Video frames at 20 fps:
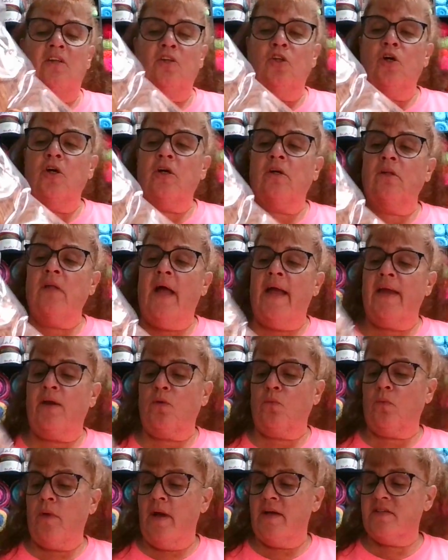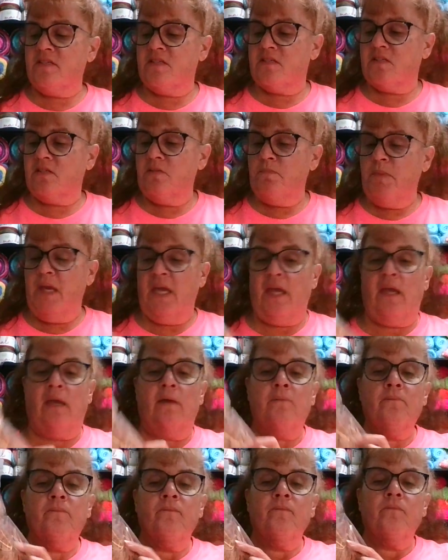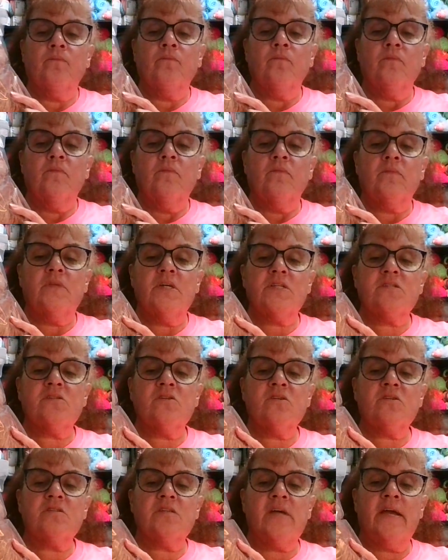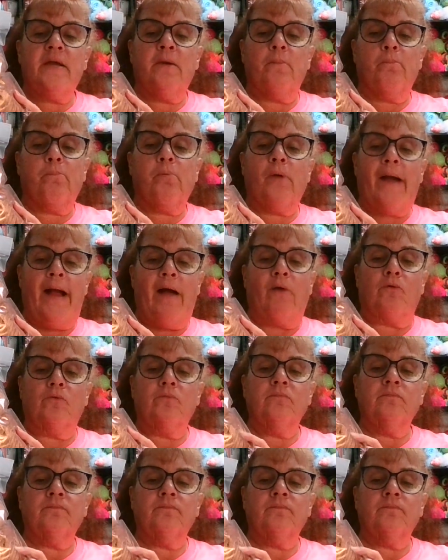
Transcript: look like rust to me. This looks like brown.